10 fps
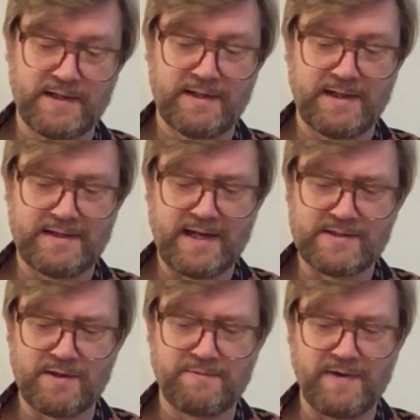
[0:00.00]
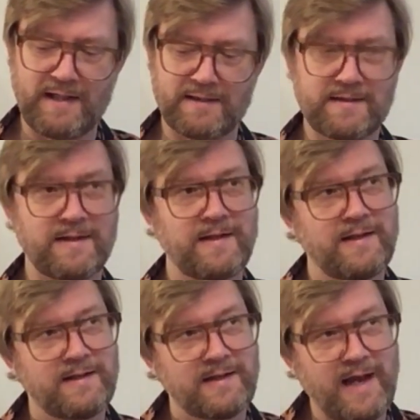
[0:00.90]
it actually felt
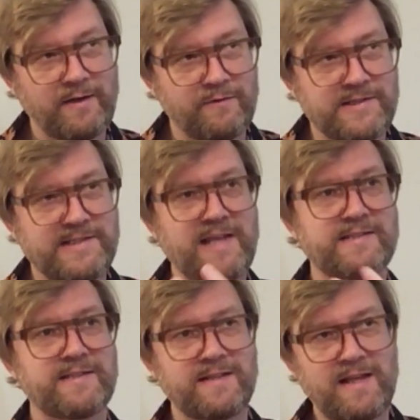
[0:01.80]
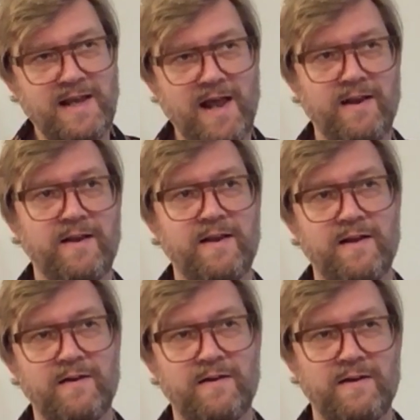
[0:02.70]
kind of zesty and